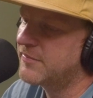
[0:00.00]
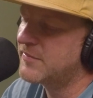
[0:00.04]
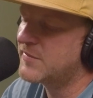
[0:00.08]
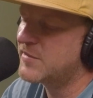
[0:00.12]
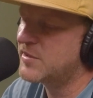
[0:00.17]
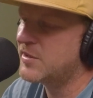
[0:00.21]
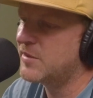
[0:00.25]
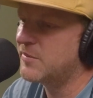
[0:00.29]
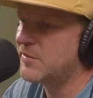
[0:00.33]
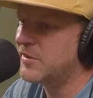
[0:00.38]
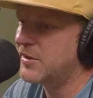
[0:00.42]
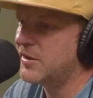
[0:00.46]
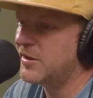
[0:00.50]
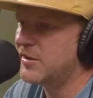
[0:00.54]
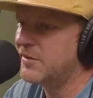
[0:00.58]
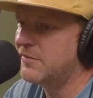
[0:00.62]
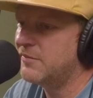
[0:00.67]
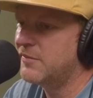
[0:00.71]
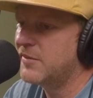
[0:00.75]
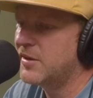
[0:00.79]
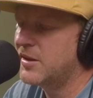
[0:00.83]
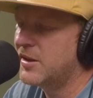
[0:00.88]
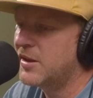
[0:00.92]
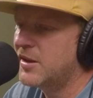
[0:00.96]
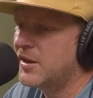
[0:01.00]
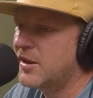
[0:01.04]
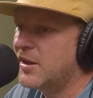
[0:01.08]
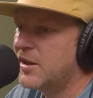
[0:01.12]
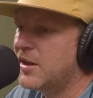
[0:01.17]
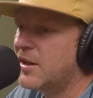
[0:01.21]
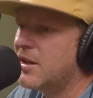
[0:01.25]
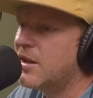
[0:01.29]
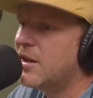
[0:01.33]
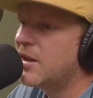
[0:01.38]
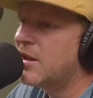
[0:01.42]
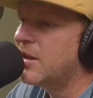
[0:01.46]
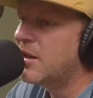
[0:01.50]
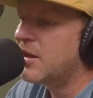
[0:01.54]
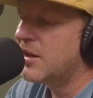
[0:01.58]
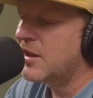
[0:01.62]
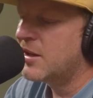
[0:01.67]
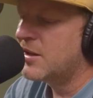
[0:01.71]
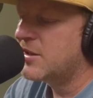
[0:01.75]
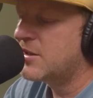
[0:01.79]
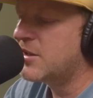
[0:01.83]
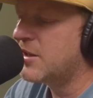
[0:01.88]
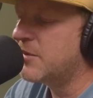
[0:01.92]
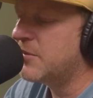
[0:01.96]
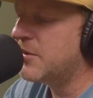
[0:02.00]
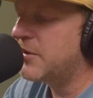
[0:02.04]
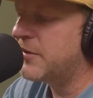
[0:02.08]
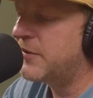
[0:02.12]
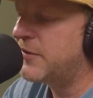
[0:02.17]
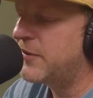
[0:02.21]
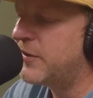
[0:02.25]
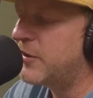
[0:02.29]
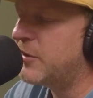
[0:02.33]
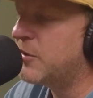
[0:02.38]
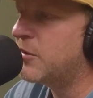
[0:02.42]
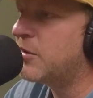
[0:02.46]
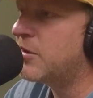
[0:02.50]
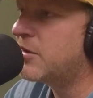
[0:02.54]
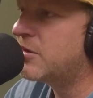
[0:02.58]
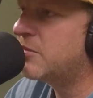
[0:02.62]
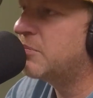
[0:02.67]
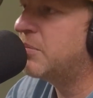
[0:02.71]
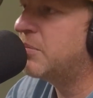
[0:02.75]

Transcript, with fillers: some of the some of the floors